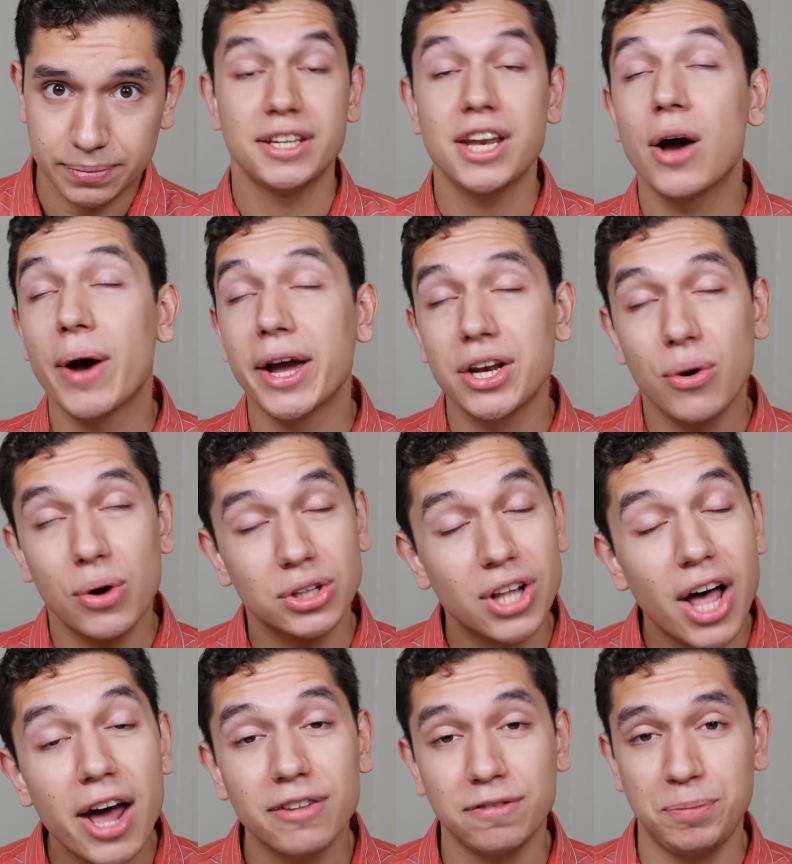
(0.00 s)
Now I know a
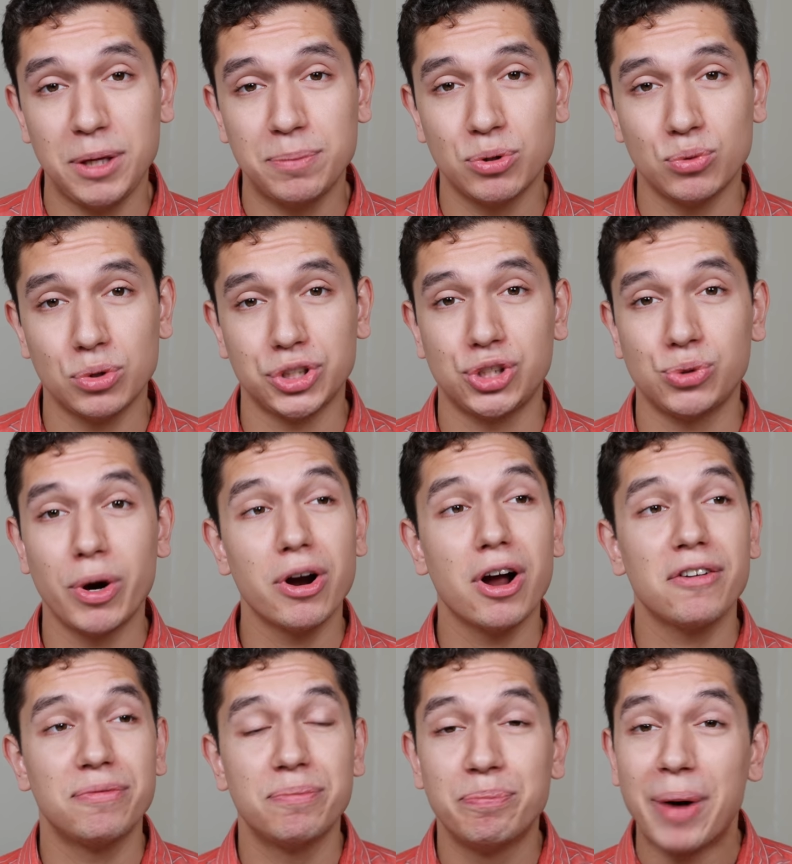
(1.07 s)
lot of people will swear
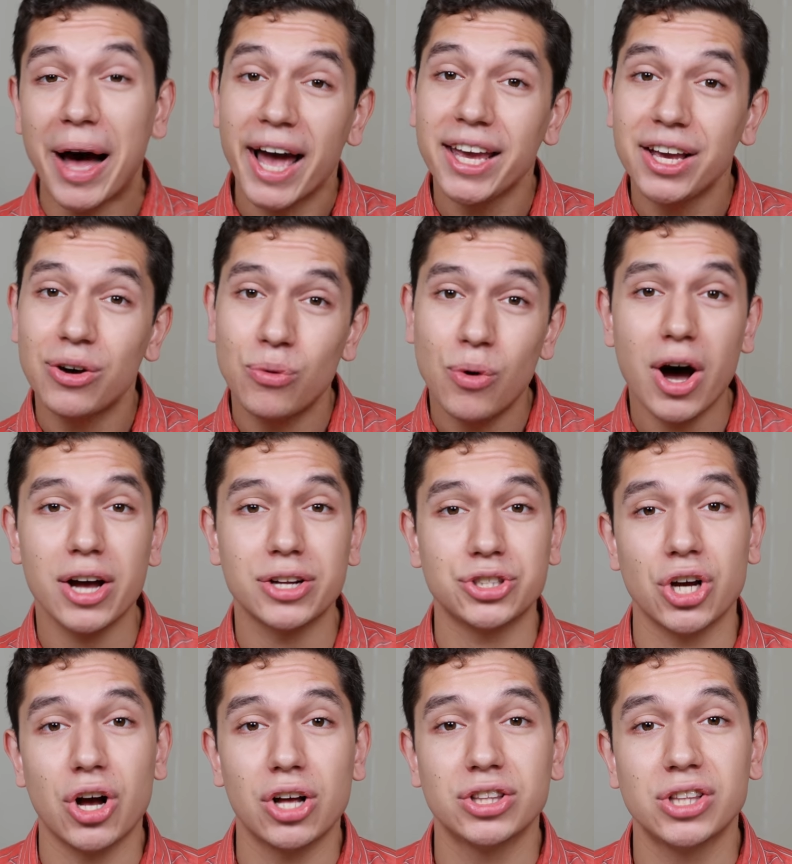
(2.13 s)
off buying a
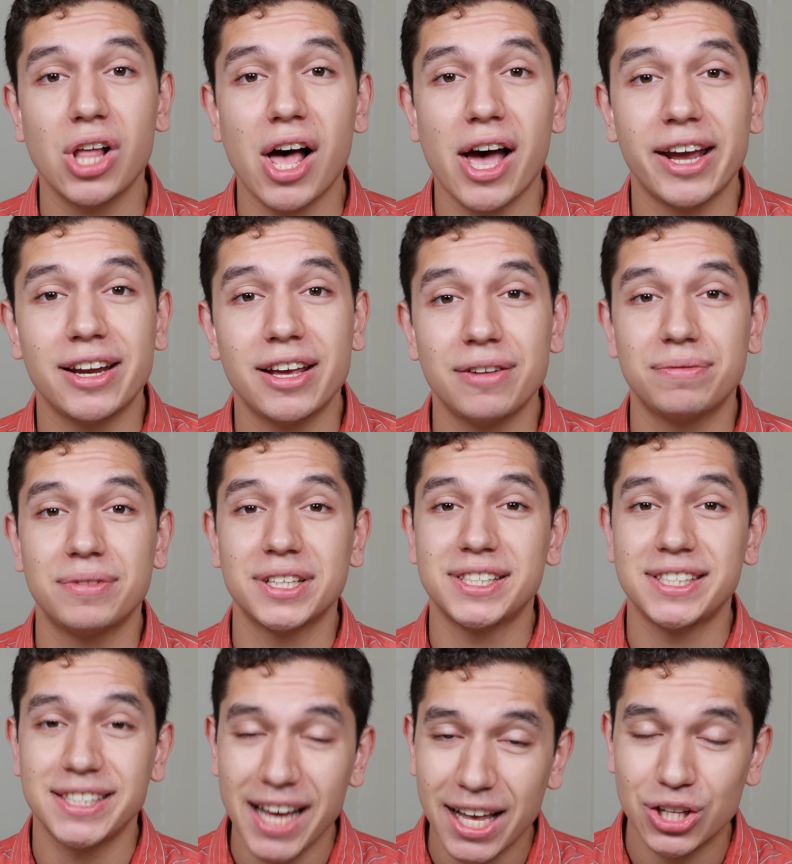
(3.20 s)
watch online if the
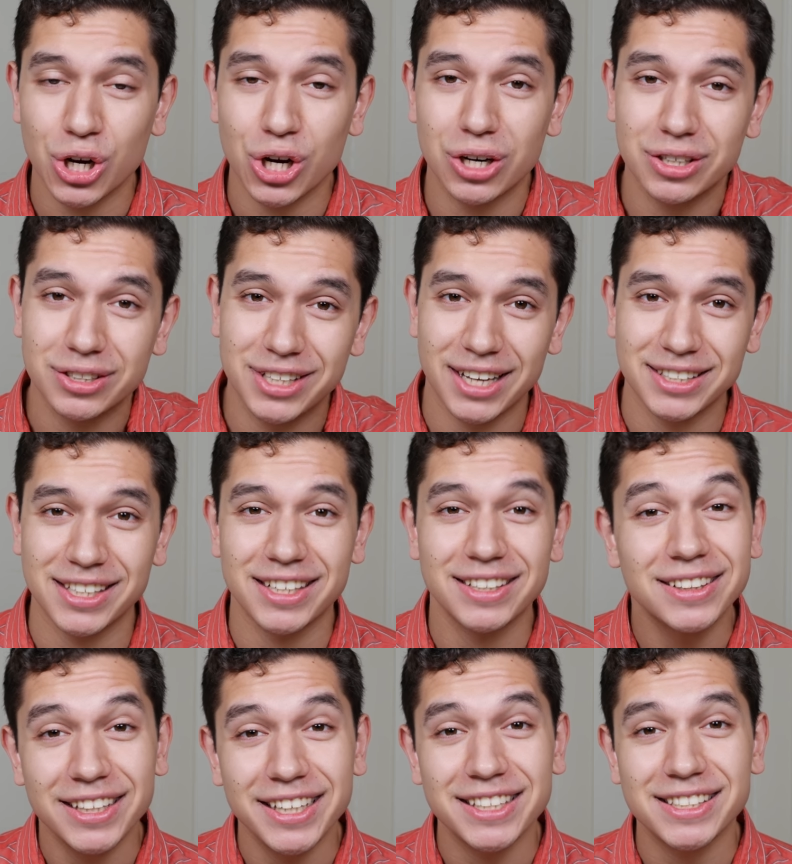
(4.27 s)
seller doesn't
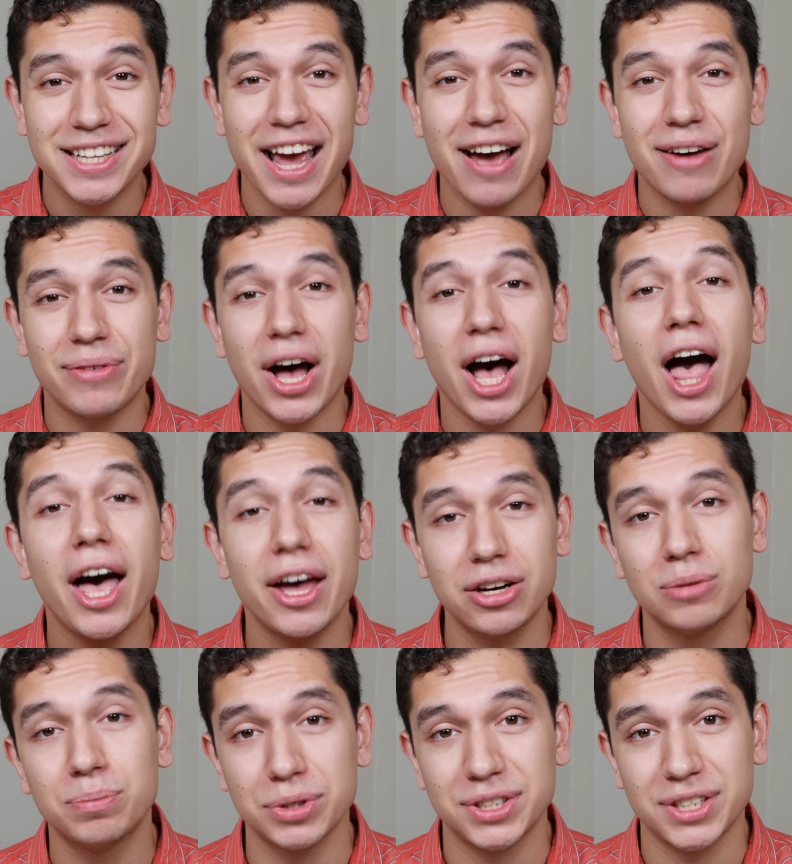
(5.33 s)
at least have a
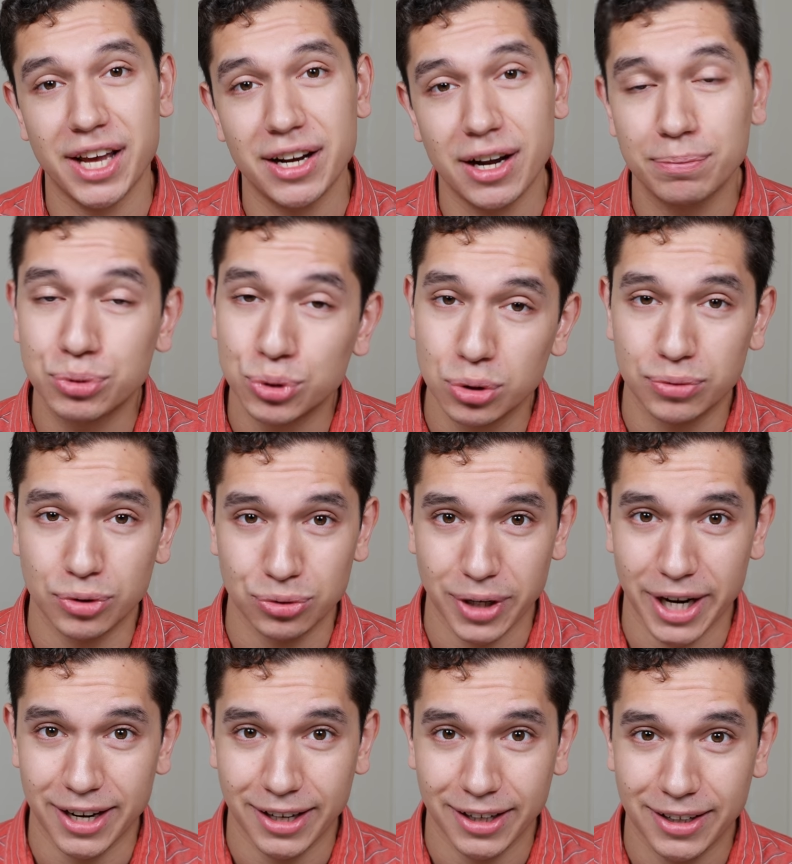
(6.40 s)
100% approval
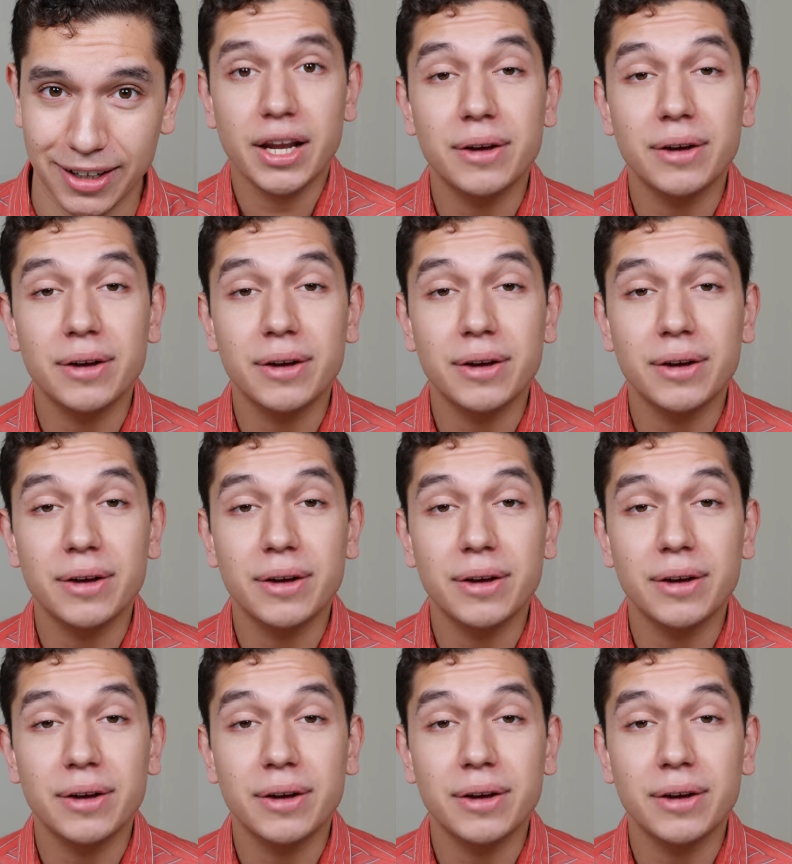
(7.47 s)
rating.